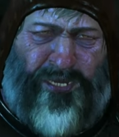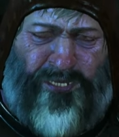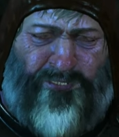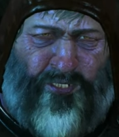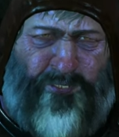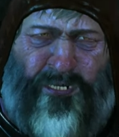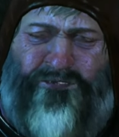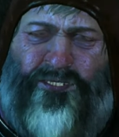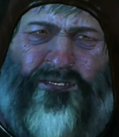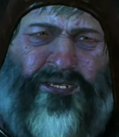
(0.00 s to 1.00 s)
I don't
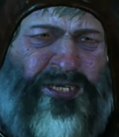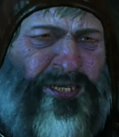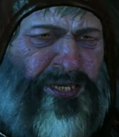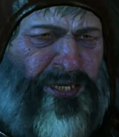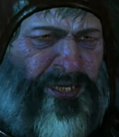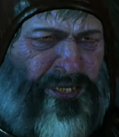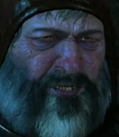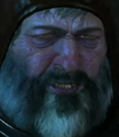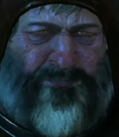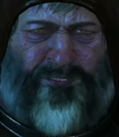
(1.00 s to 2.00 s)
blow and care,
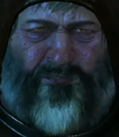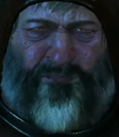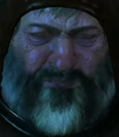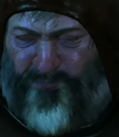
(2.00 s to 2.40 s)
hear me?